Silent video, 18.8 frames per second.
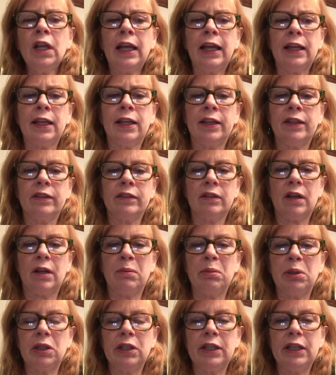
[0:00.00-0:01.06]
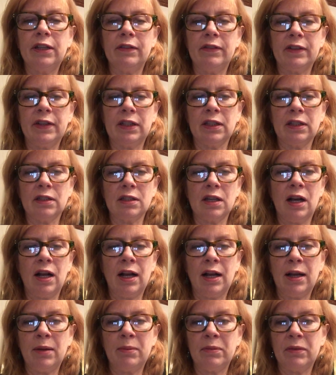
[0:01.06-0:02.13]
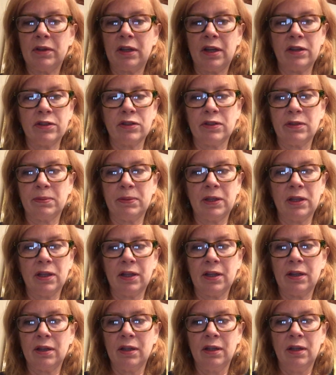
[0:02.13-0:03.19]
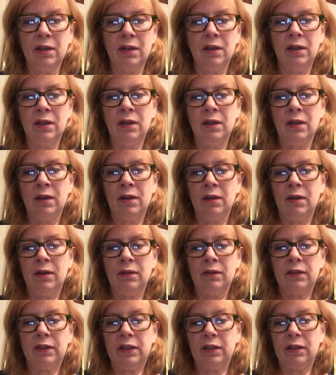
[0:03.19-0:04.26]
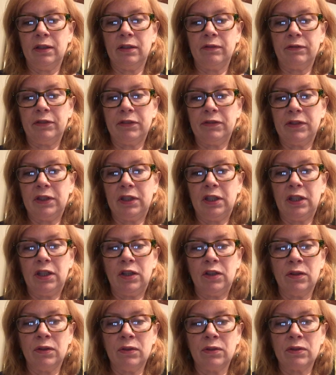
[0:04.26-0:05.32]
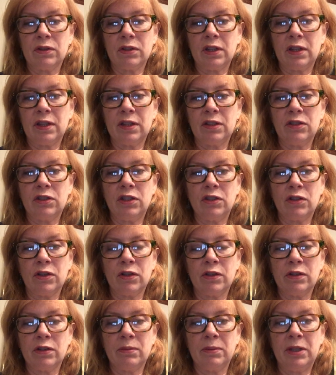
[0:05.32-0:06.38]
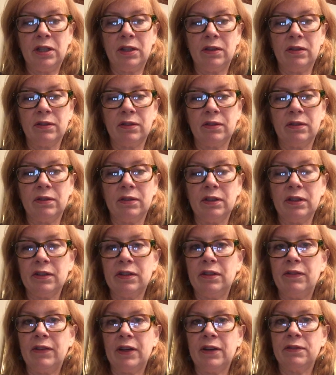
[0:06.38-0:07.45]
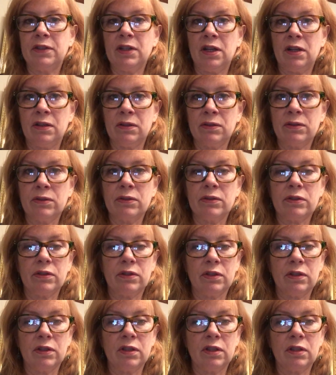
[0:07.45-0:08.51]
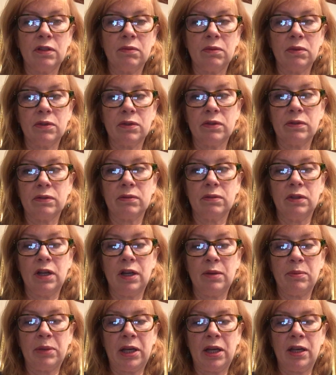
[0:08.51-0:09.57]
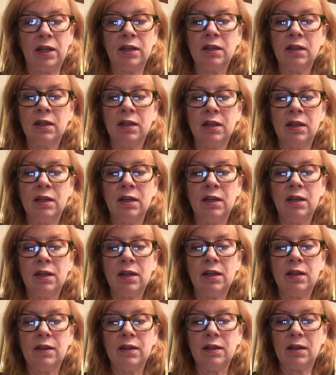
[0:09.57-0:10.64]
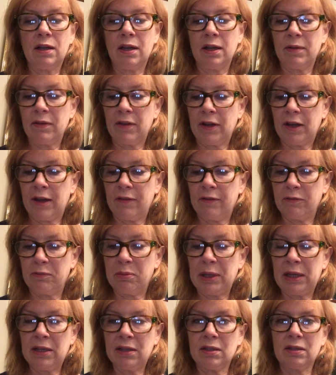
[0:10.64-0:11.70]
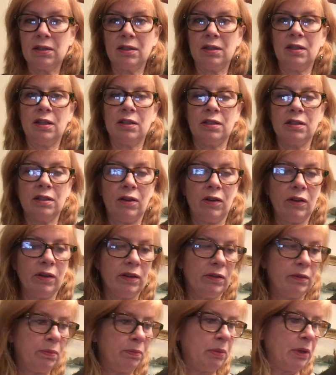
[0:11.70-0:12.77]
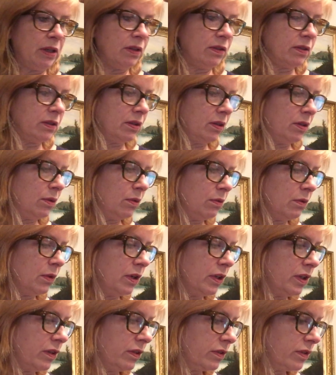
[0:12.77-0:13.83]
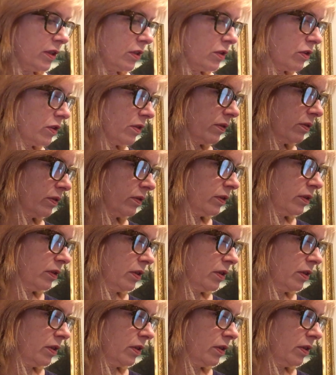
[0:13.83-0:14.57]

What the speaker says: And I believe at the time, gosh, it's been like 10, 15 years. I think she charged me $65, which is not bad. And then I have basted it. I did all these basting running stitches.